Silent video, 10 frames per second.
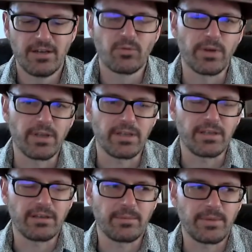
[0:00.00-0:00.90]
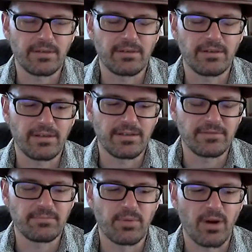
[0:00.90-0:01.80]
really, is
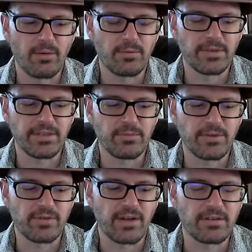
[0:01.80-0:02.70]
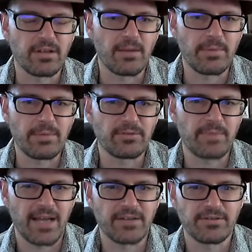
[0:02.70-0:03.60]
probably what drives a lot of people's
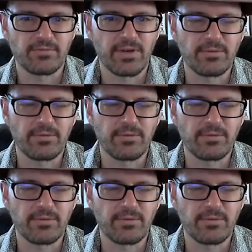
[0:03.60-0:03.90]
passion, right?